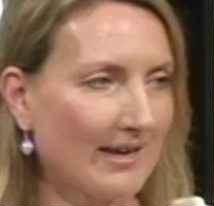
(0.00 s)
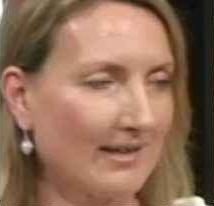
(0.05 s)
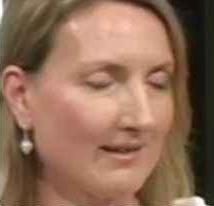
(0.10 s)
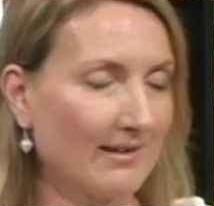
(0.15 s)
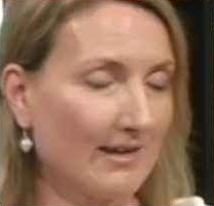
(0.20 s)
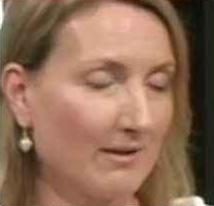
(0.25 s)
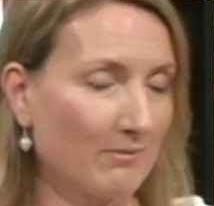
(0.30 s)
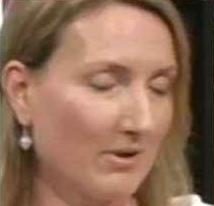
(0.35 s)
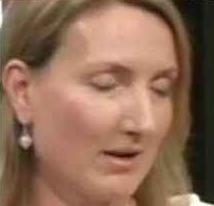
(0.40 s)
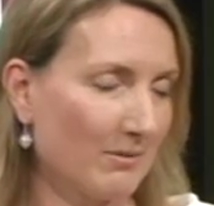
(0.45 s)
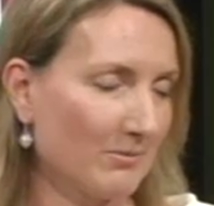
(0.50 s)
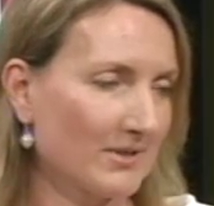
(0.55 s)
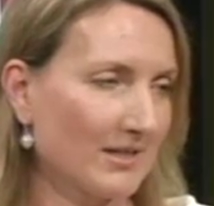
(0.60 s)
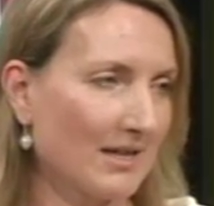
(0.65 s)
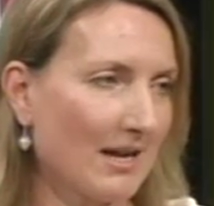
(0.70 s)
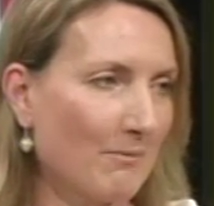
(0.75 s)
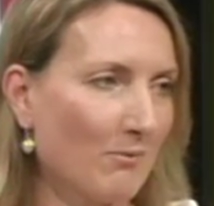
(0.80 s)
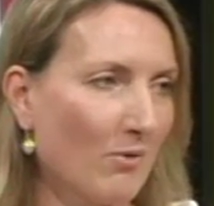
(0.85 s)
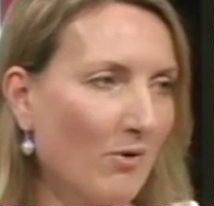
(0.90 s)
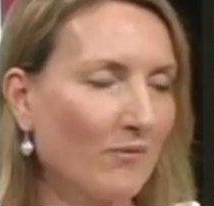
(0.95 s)
and they were able to
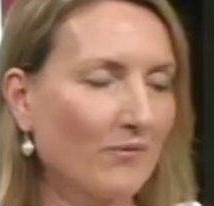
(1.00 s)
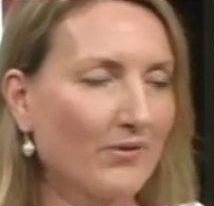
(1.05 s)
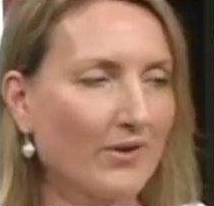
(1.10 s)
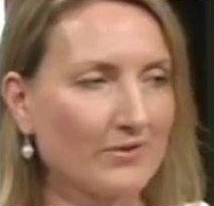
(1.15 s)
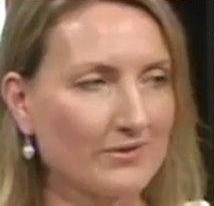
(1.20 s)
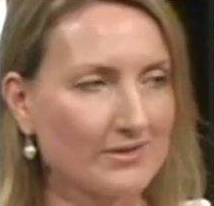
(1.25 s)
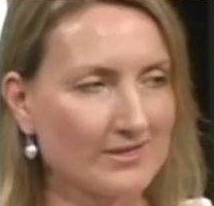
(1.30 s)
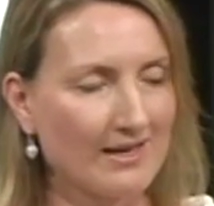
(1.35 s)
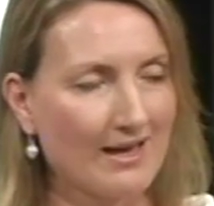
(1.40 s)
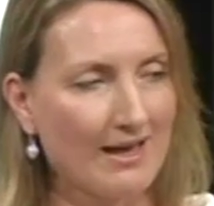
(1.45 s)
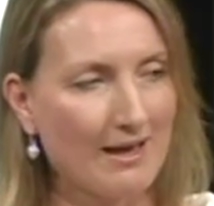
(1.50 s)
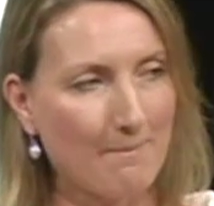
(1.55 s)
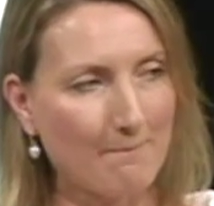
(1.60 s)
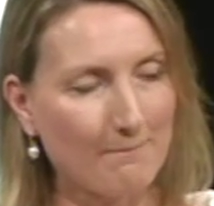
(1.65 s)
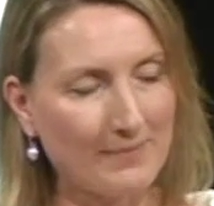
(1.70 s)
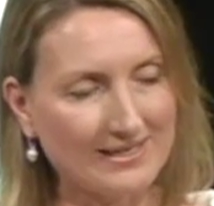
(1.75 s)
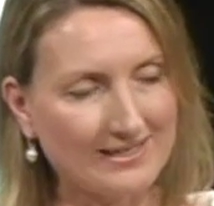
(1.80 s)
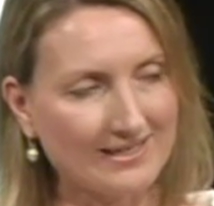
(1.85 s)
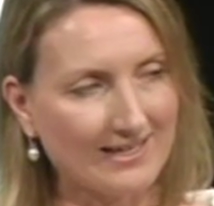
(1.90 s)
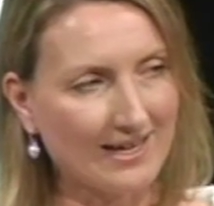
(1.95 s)
come off those
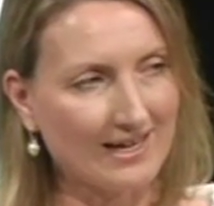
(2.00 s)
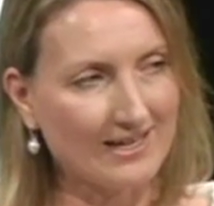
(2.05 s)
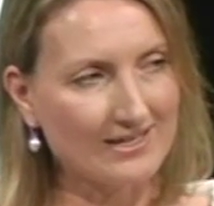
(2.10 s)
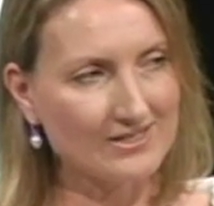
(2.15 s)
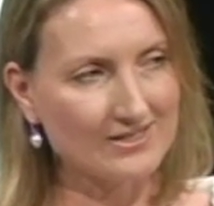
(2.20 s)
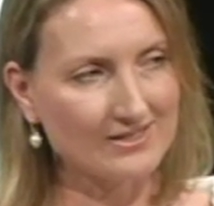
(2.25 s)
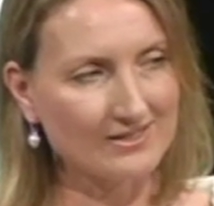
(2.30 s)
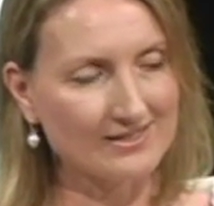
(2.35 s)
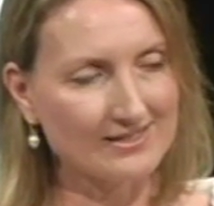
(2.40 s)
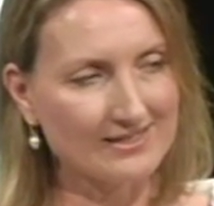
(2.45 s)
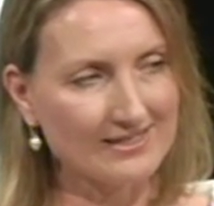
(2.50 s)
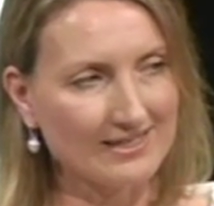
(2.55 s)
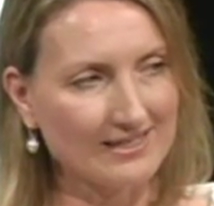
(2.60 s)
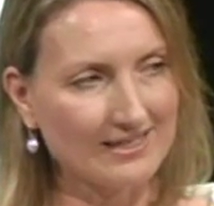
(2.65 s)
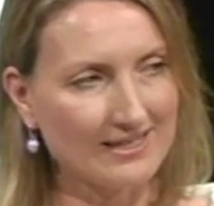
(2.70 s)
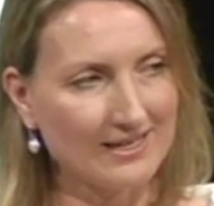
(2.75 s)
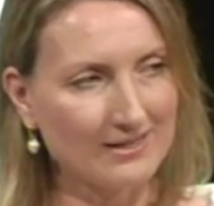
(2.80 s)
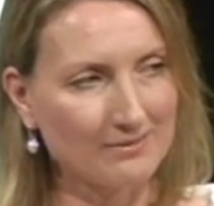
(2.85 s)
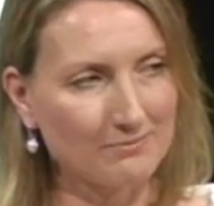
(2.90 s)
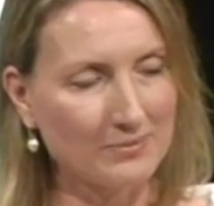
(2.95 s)
medications
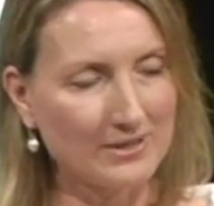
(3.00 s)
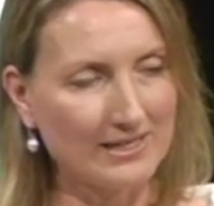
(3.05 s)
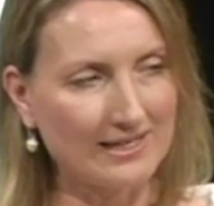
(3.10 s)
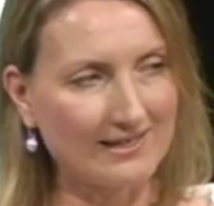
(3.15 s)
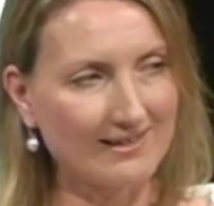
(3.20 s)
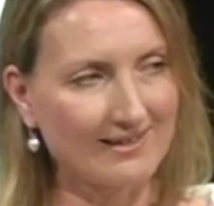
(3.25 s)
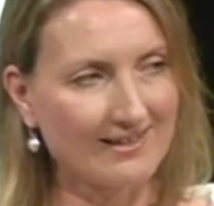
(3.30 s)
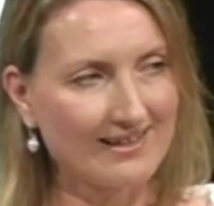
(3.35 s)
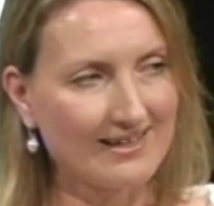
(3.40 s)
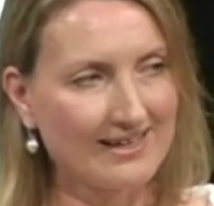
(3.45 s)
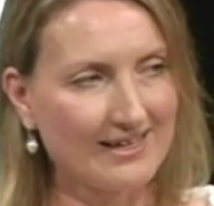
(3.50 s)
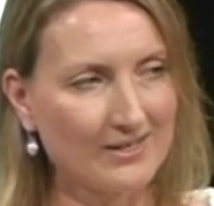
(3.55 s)
that had been,